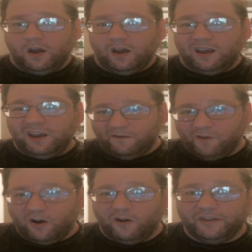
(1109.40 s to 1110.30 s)

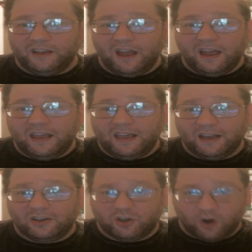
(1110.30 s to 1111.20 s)
involved a
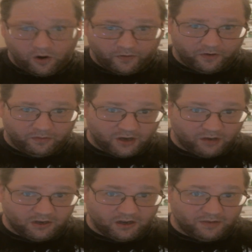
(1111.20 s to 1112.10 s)
guest star from
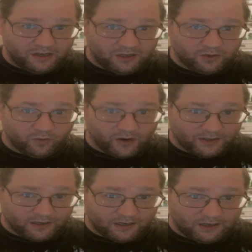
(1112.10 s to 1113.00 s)
WWE's
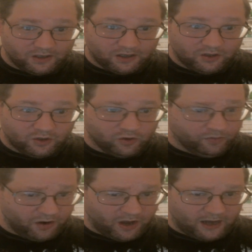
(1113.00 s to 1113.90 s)
resident
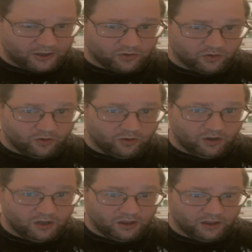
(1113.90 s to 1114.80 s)
supernatural
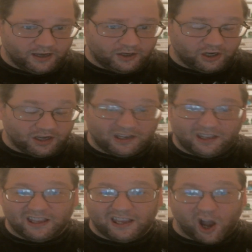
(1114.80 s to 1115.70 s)
legend,
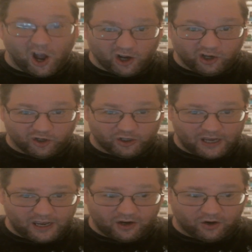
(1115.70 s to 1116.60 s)
The
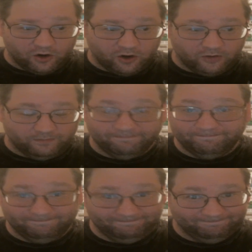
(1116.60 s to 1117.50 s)
Undertaker.
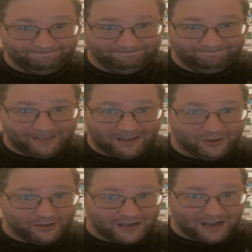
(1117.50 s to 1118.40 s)

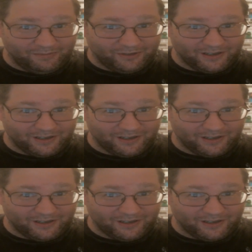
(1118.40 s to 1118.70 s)
Good times, good